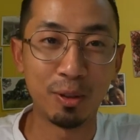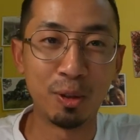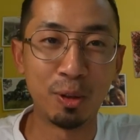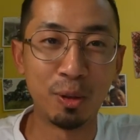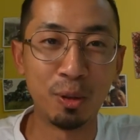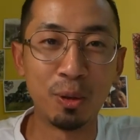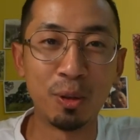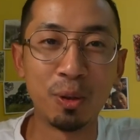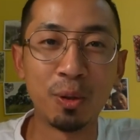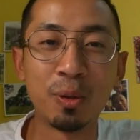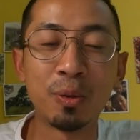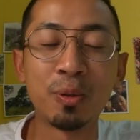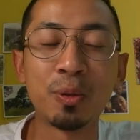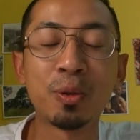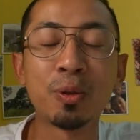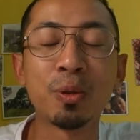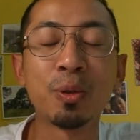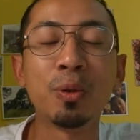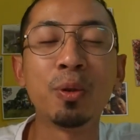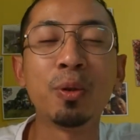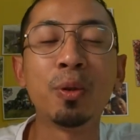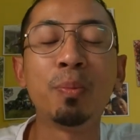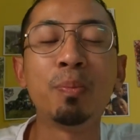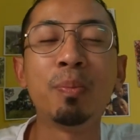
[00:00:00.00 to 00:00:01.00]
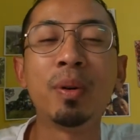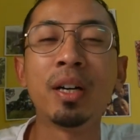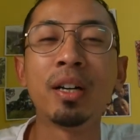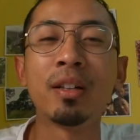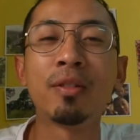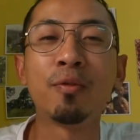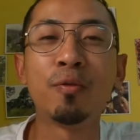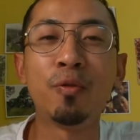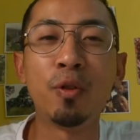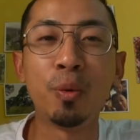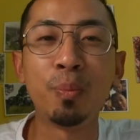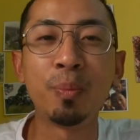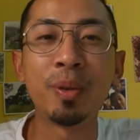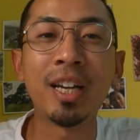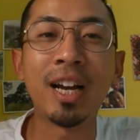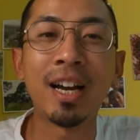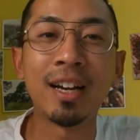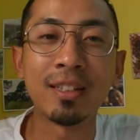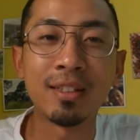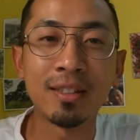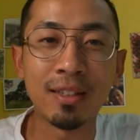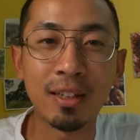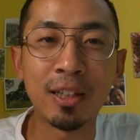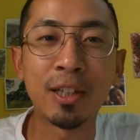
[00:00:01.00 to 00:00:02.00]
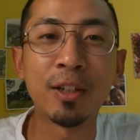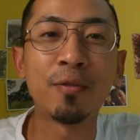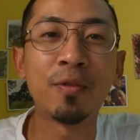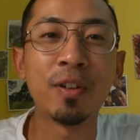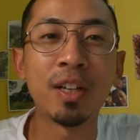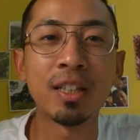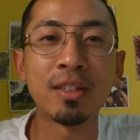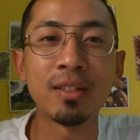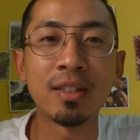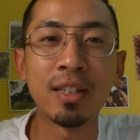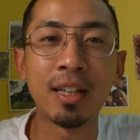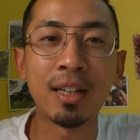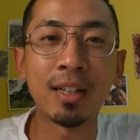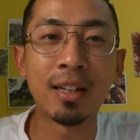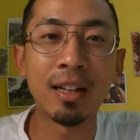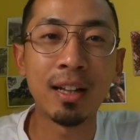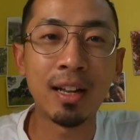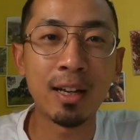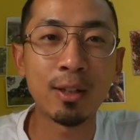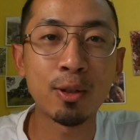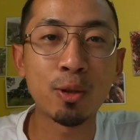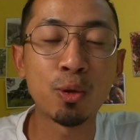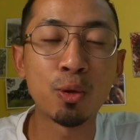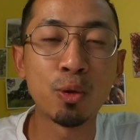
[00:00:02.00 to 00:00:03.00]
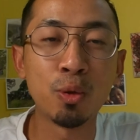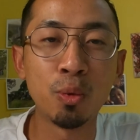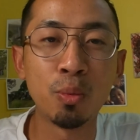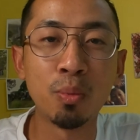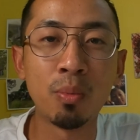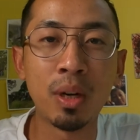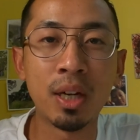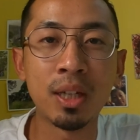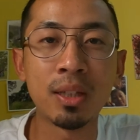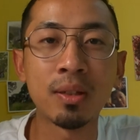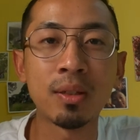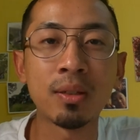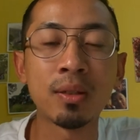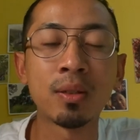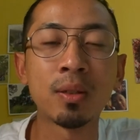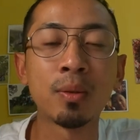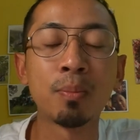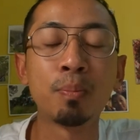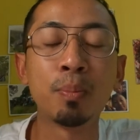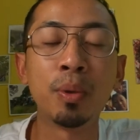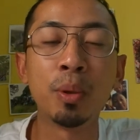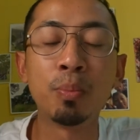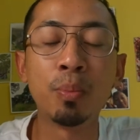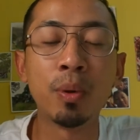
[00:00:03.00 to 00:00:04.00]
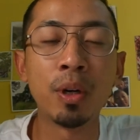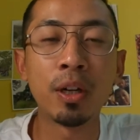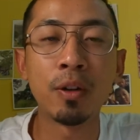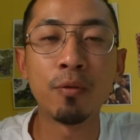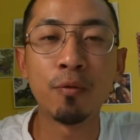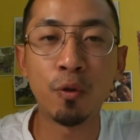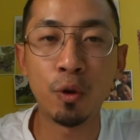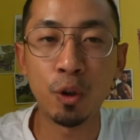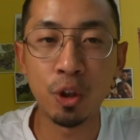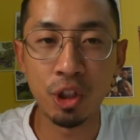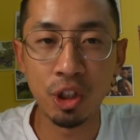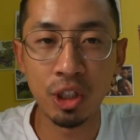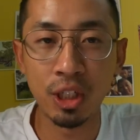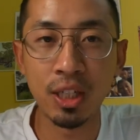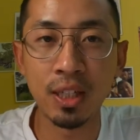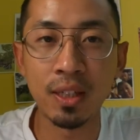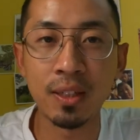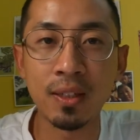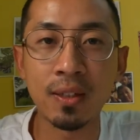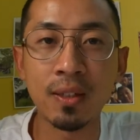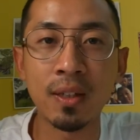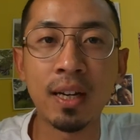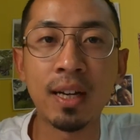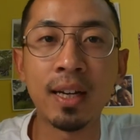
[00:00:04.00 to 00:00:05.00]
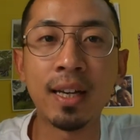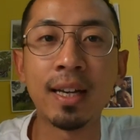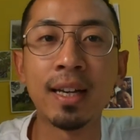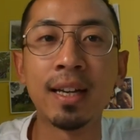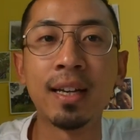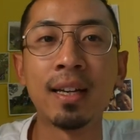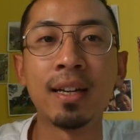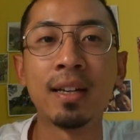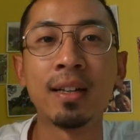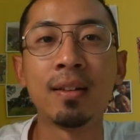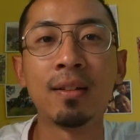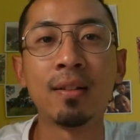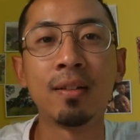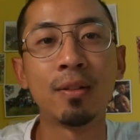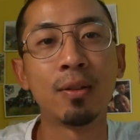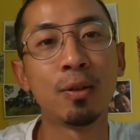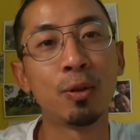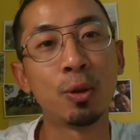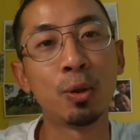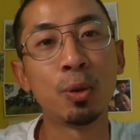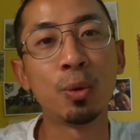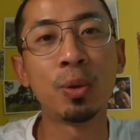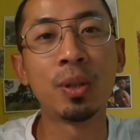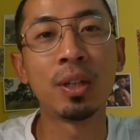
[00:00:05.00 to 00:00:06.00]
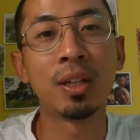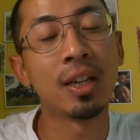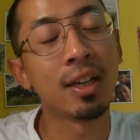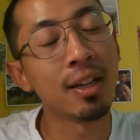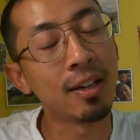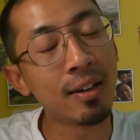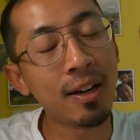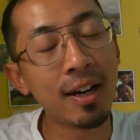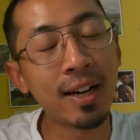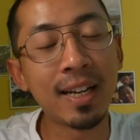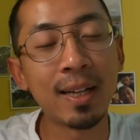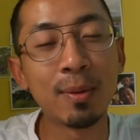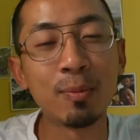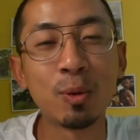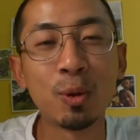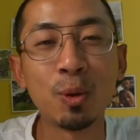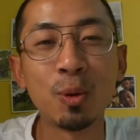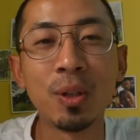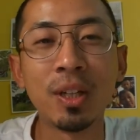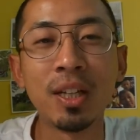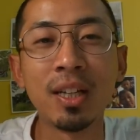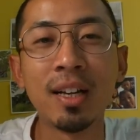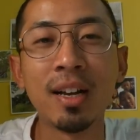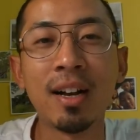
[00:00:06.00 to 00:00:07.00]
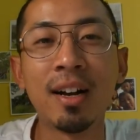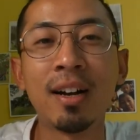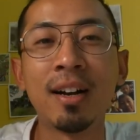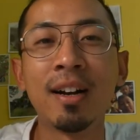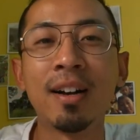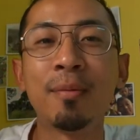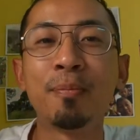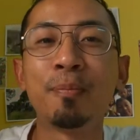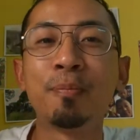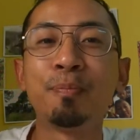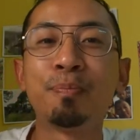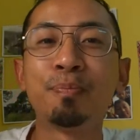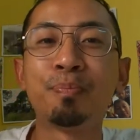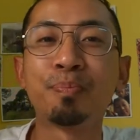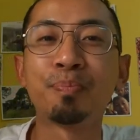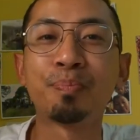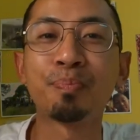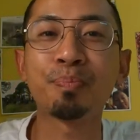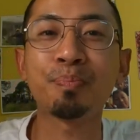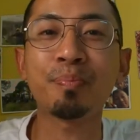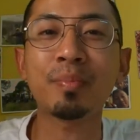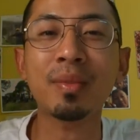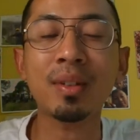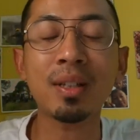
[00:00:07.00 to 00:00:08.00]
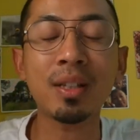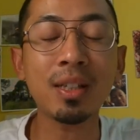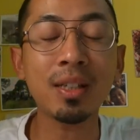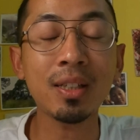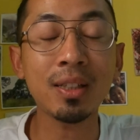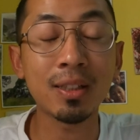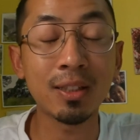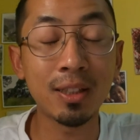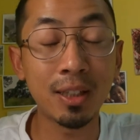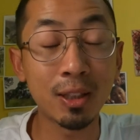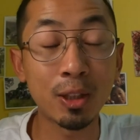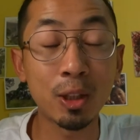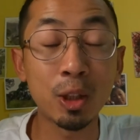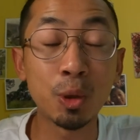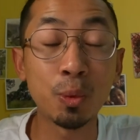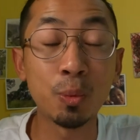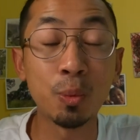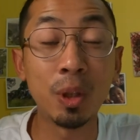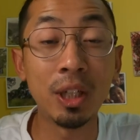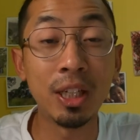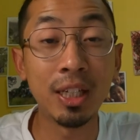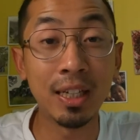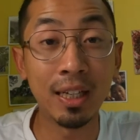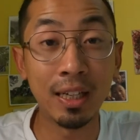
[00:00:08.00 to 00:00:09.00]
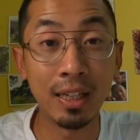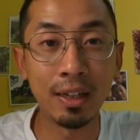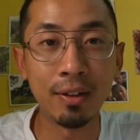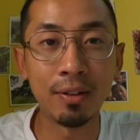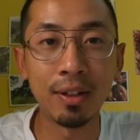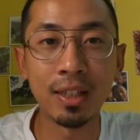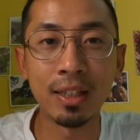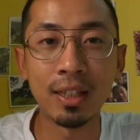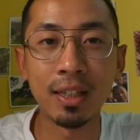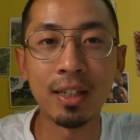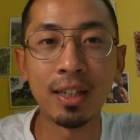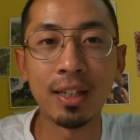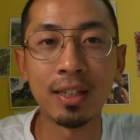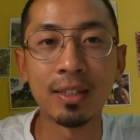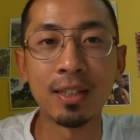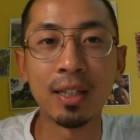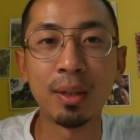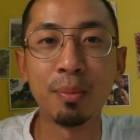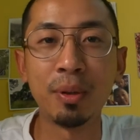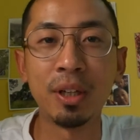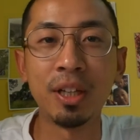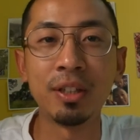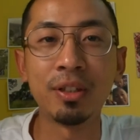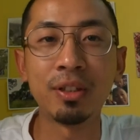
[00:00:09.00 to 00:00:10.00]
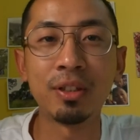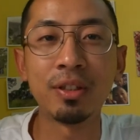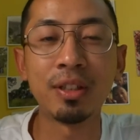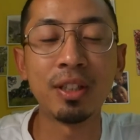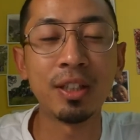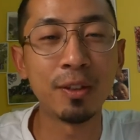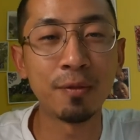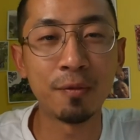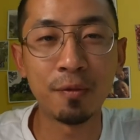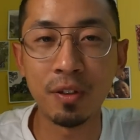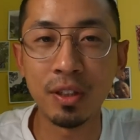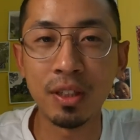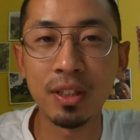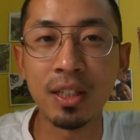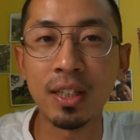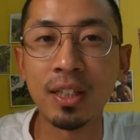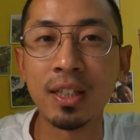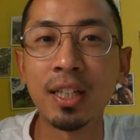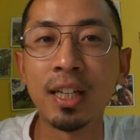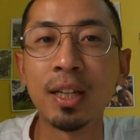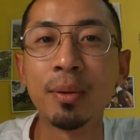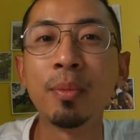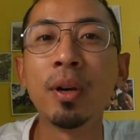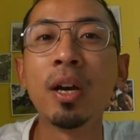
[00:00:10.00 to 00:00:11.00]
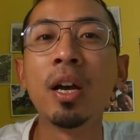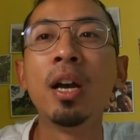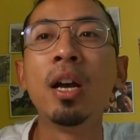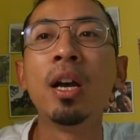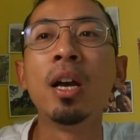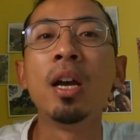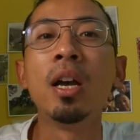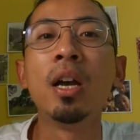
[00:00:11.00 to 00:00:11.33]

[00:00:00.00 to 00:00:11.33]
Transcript: you know. So but for me, I sacrificed that last 2 months preparing for GSI, and dude, here I am today, successfully clearing that examination in first attempt.